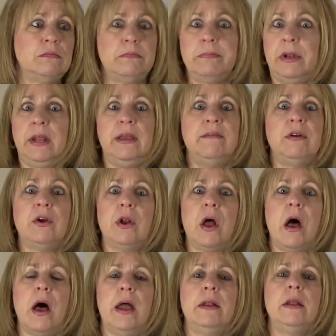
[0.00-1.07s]
believe it or
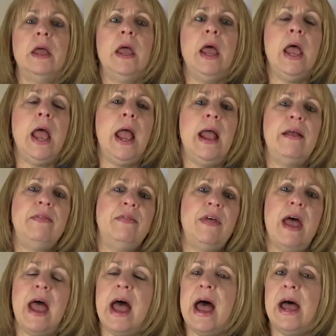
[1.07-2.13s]
not, and
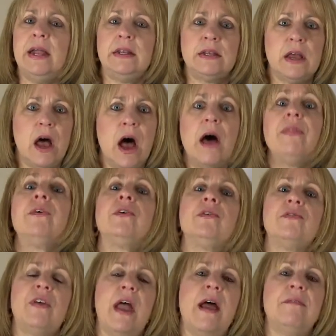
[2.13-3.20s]
that
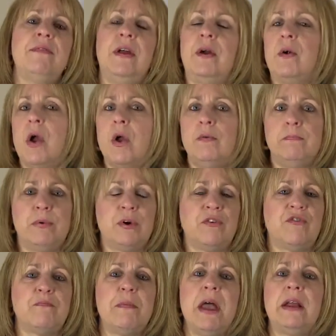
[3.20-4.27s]
others have their own
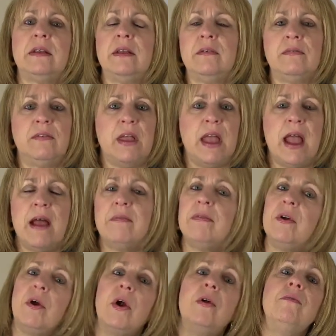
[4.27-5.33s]
perspectives, they have
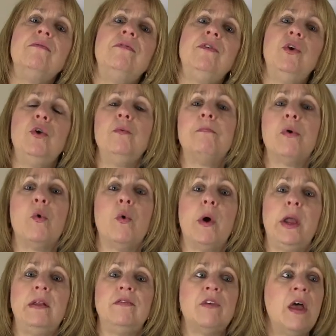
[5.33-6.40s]
their own
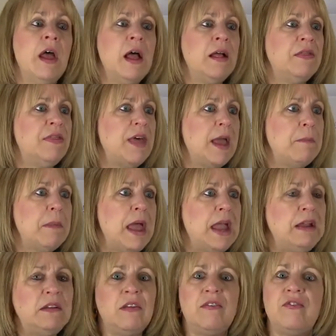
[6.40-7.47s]
viewpoints, they
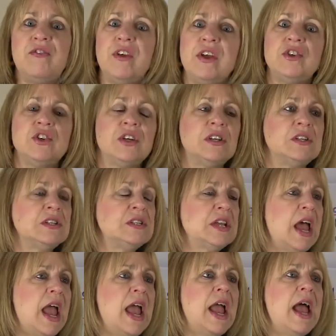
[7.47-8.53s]
make decisions
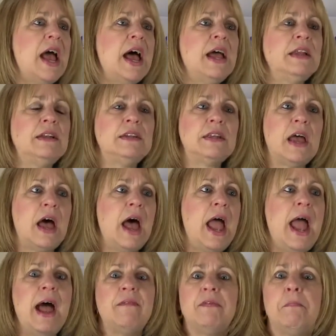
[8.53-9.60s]
and
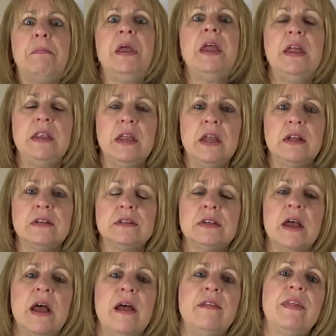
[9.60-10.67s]
have opinions
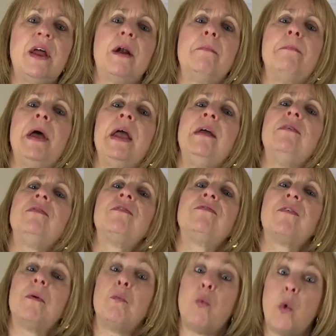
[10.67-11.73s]
that are based
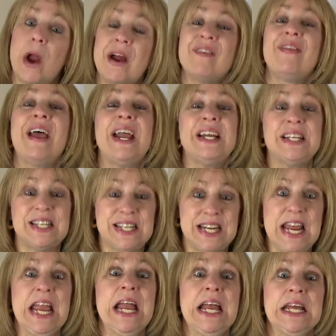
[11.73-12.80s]
from where they
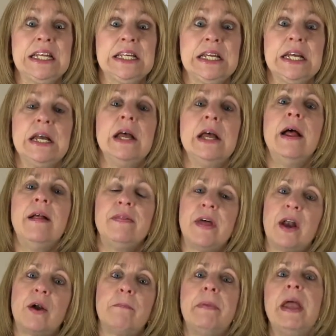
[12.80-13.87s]
stand,
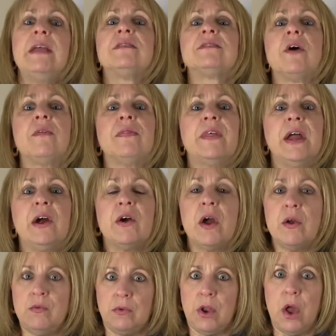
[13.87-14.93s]
that are based on their
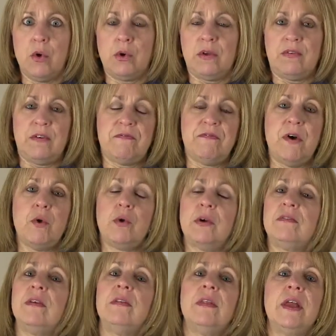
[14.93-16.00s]
own locus of
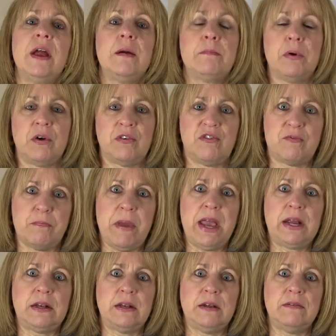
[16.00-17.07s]
focus and their
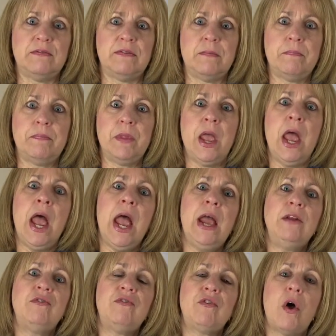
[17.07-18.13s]
perspective.
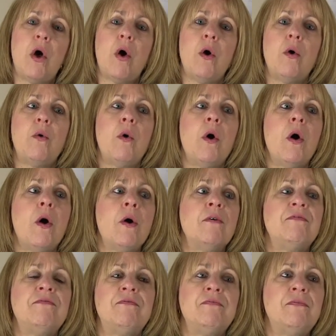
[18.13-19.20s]
And so
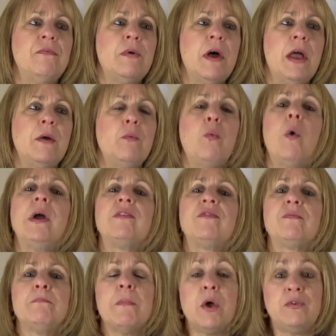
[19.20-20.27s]

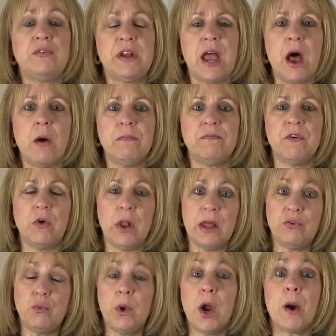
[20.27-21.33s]
what's most helpful
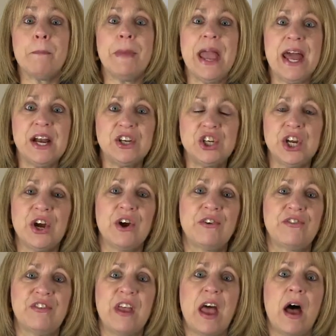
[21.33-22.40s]
as we are managing
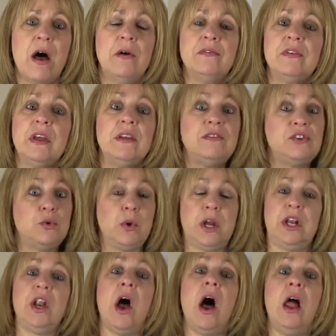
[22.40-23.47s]
ourselves is to
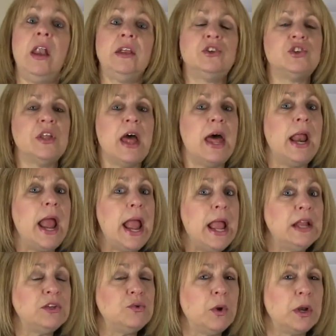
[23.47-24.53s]
acknowledge that,
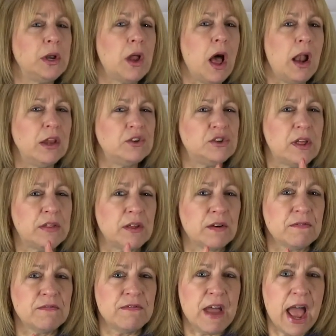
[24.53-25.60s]
and to acknowledge that they're
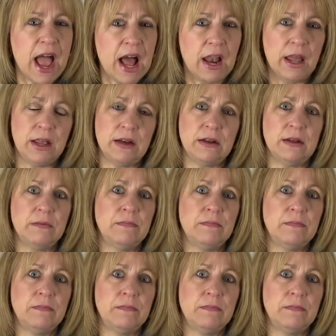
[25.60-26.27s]
valid.